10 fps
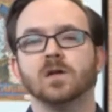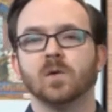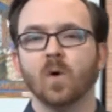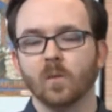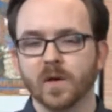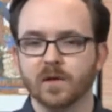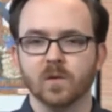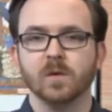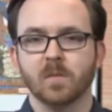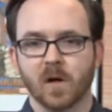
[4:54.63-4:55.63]
to what we
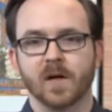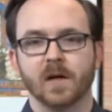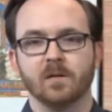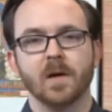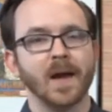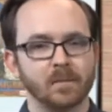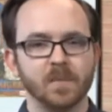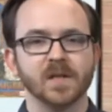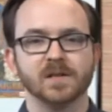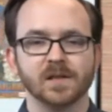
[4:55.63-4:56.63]
do in marketing and in
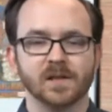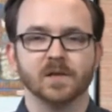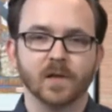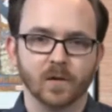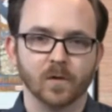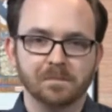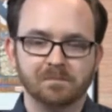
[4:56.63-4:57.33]
business in general.